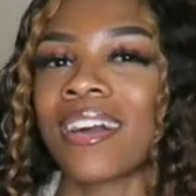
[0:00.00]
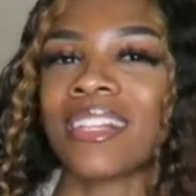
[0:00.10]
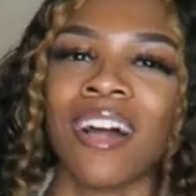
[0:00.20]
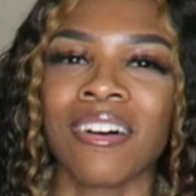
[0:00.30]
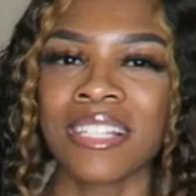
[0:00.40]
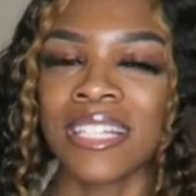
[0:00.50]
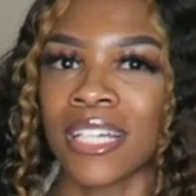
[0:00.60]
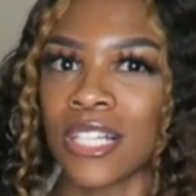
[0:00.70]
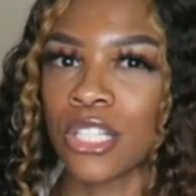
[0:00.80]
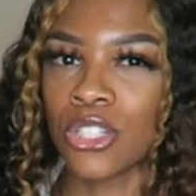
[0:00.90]
closet
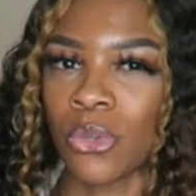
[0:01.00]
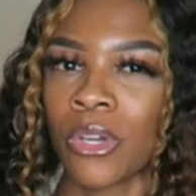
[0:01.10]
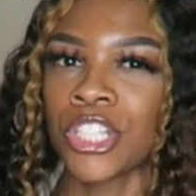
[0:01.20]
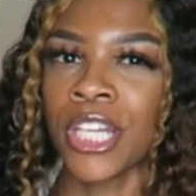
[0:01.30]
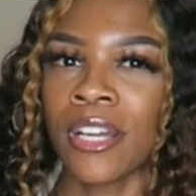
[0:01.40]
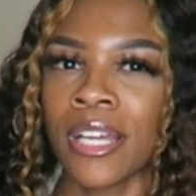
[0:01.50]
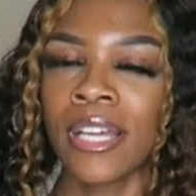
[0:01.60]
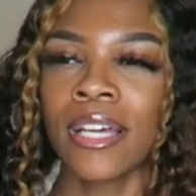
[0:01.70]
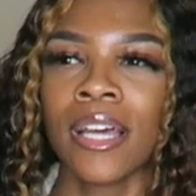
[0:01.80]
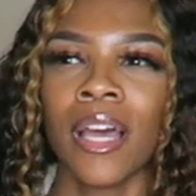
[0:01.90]
a storage
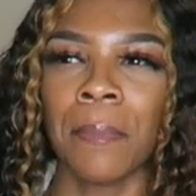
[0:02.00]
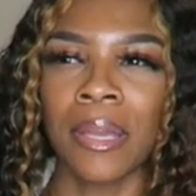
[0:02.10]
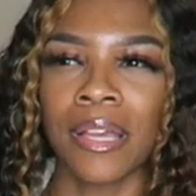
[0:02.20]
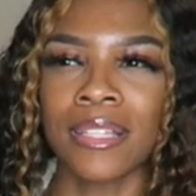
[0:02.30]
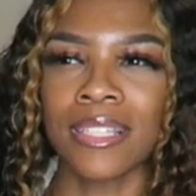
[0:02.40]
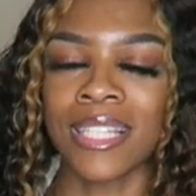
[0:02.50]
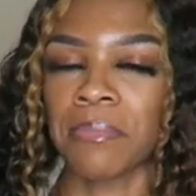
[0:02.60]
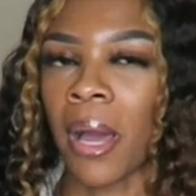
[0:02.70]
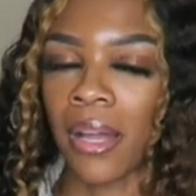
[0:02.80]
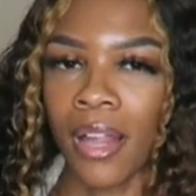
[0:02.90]
area, because
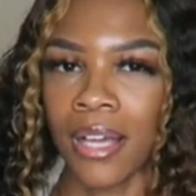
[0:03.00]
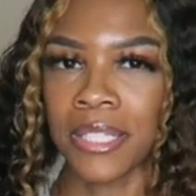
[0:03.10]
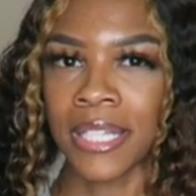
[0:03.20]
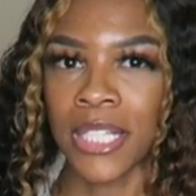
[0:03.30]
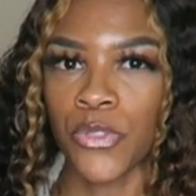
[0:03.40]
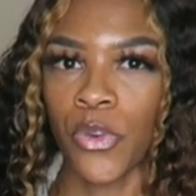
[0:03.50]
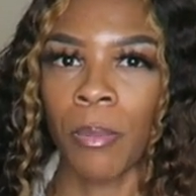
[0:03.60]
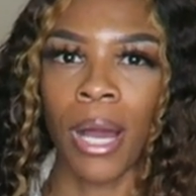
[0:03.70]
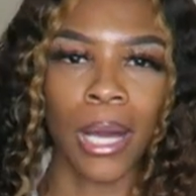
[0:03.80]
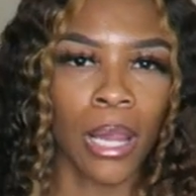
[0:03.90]
it's my closet. It's
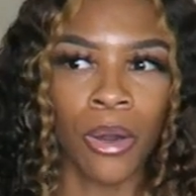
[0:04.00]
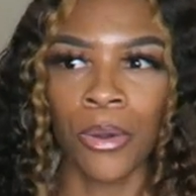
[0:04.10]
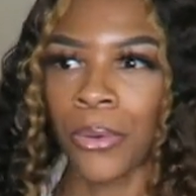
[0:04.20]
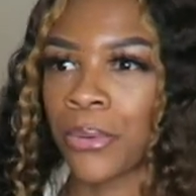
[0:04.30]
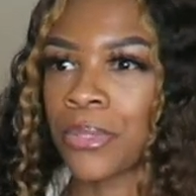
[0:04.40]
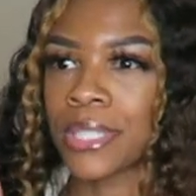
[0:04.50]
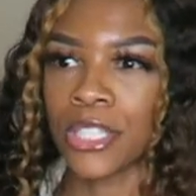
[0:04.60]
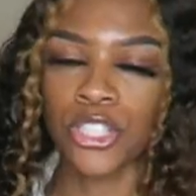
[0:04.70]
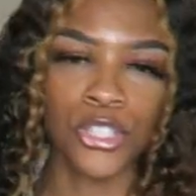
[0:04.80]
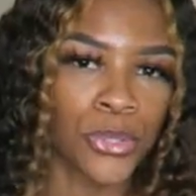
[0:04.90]
for my clothes,
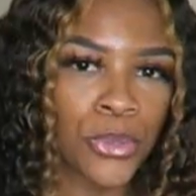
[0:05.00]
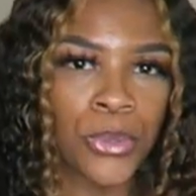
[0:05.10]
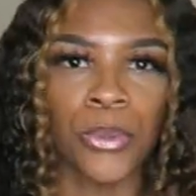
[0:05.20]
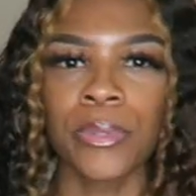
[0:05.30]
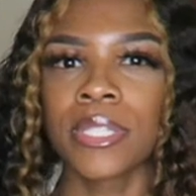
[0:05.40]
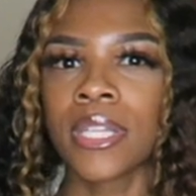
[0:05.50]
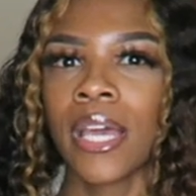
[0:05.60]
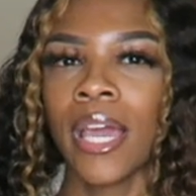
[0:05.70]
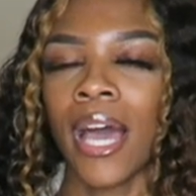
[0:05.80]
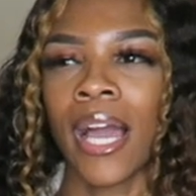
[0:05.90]
shoes.
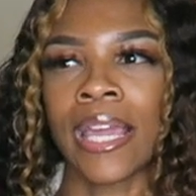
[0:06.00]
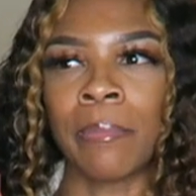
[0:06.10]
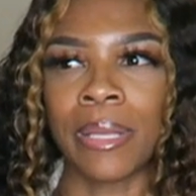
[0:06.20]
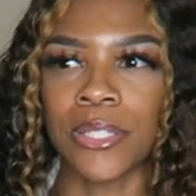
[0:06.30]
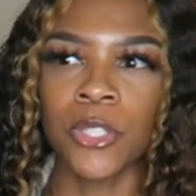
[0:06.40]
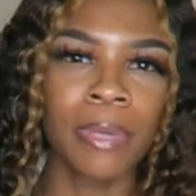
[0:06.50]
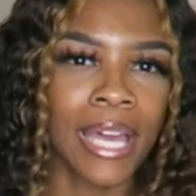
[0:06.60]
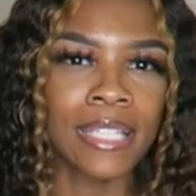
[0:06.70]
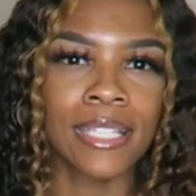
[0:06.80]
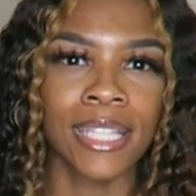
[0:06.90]
I keep my
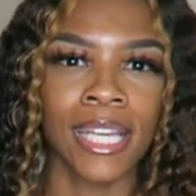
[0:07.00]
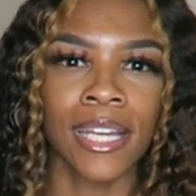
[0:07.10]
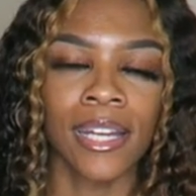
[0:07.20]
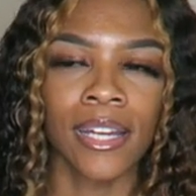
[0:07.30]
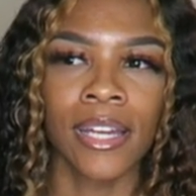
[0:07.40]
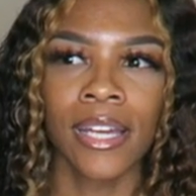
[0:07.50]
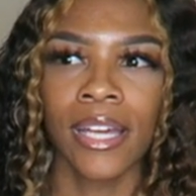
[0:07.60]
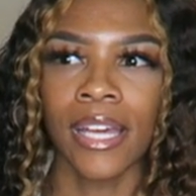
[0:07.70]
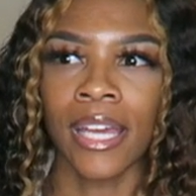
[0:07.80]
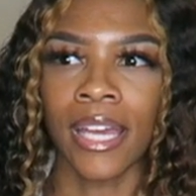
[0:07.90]
suitcase in there,
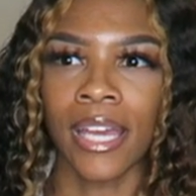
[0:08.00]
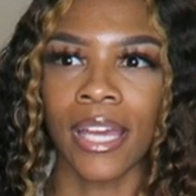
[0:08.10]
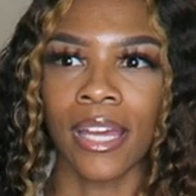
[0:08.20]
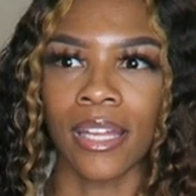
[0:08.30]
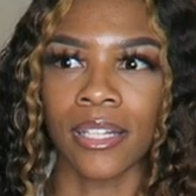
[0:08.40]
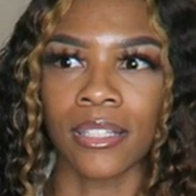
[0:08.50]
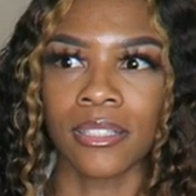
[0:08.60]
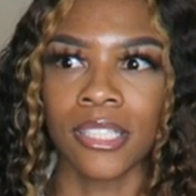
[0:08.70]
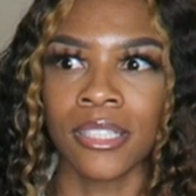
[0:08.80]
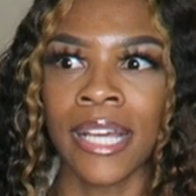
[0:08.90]
and
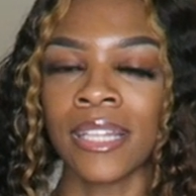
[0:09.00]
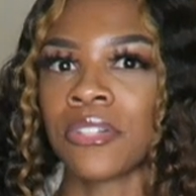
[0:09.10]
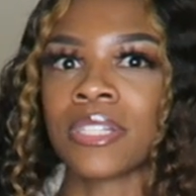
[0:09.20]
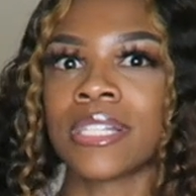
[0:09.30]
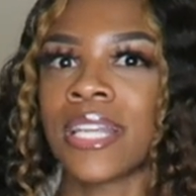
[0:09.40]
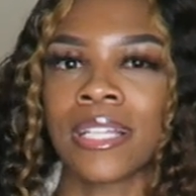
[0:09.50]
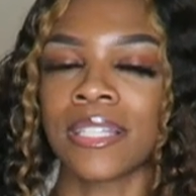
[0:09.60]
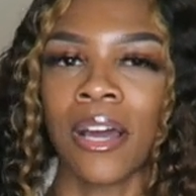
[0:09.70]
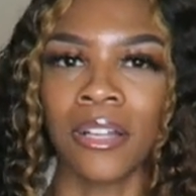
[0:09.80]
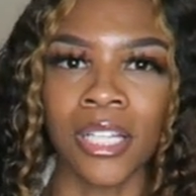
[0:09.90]
that literally takes
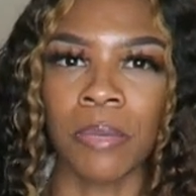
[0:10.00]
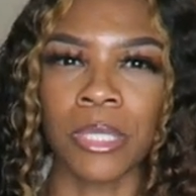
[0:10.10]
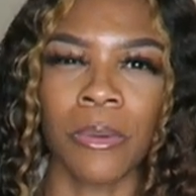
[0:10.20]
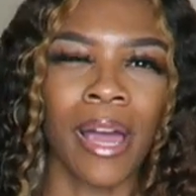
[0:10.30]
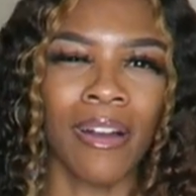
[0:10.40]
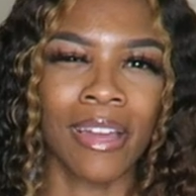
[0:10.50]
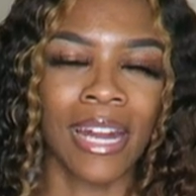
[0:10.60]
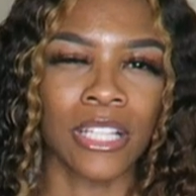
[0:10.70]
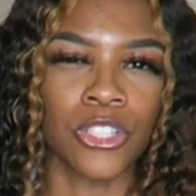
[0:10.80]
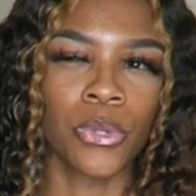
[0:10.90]
it all up. So how can
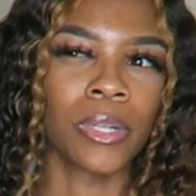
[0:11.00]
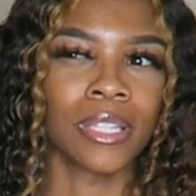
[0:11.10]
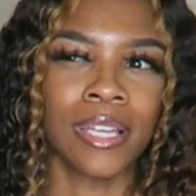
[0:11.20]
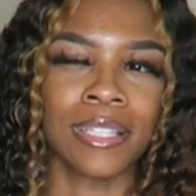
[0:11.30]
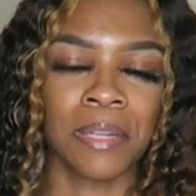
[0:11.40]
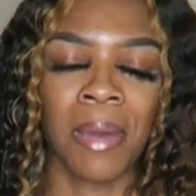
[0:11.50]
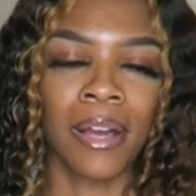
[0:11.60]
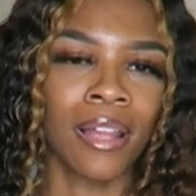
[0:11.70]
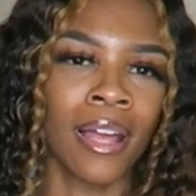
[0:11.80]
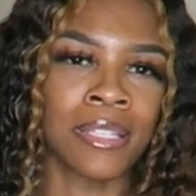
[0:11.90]
I store things in my
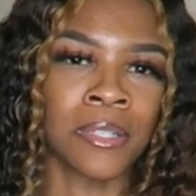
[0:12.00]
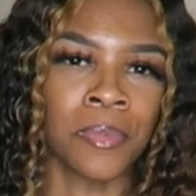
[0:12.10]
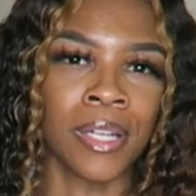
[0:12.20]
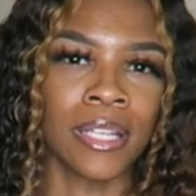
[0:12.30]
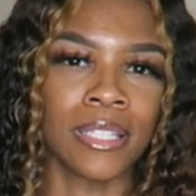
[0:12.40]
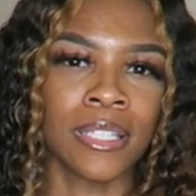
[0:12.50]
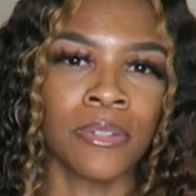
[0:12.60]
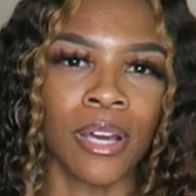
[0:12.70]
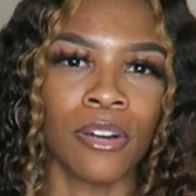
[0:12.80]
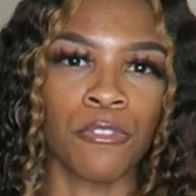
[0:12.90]
closet when it's,
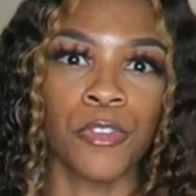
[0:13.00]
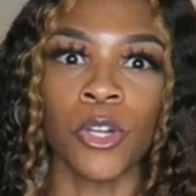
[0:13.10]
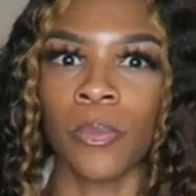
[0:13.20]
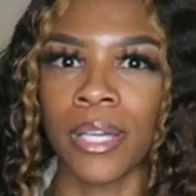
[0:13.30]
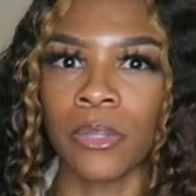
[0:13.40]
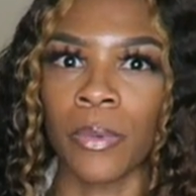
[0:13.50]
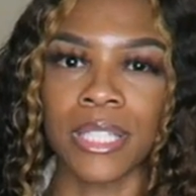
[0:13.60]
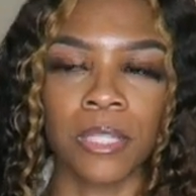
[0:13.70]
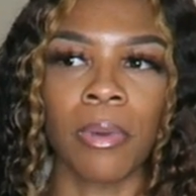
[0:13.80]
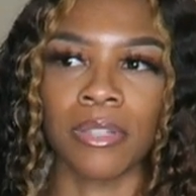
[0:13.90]
you know, filled with
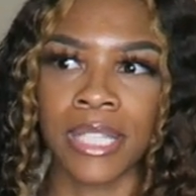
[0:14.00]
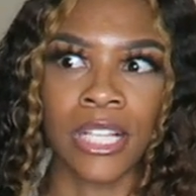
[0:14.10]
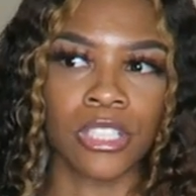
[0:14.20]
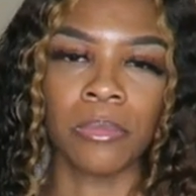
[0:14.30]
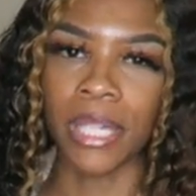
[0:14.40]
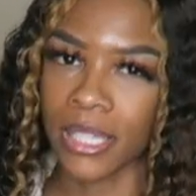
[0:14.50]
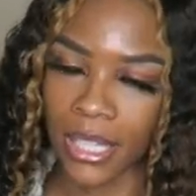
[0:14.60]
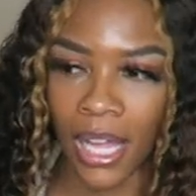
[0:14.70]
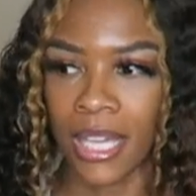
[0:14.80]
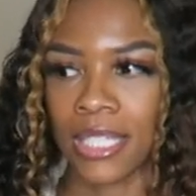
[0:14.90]
what's supposed to actually be in the
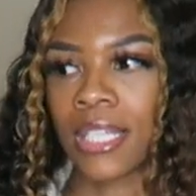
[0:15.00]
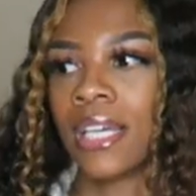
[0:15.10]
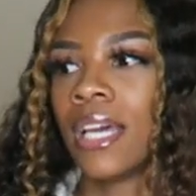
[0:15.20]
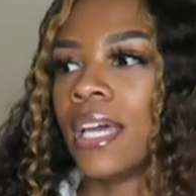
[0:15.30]
closet?